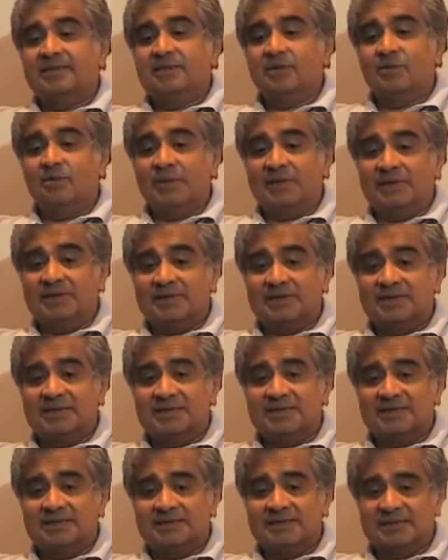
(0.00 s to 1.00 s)

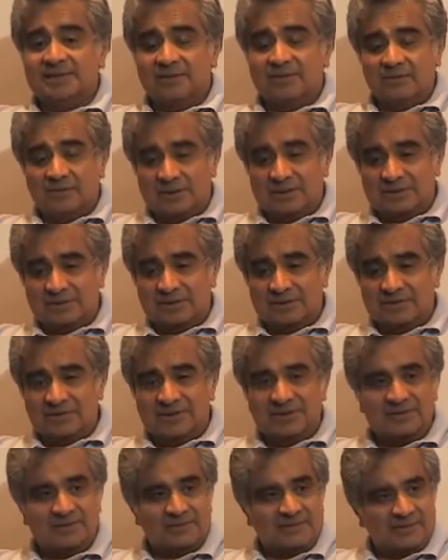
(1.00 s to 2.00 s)
Once, or uh, once or
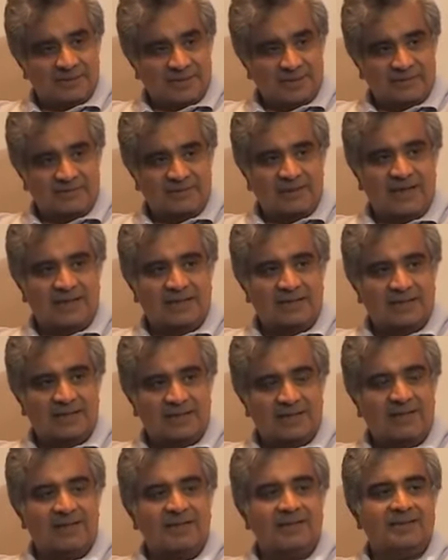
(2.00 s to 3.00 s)
twice, when I had a
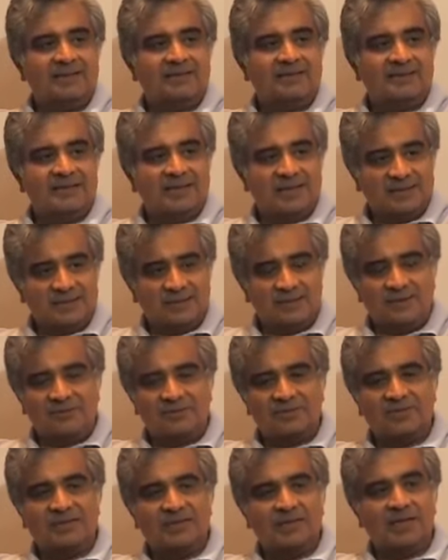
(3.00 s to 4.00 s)
car, I'd call
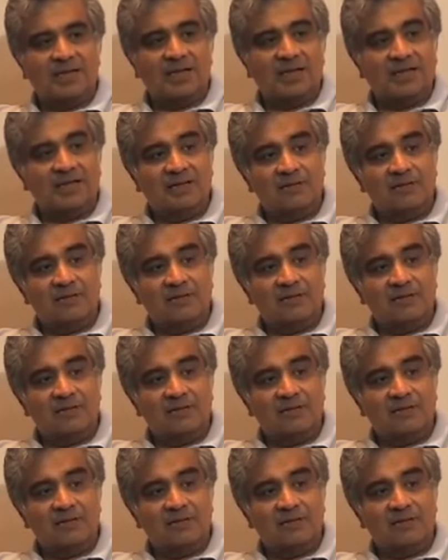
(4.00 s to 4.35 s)
for the car.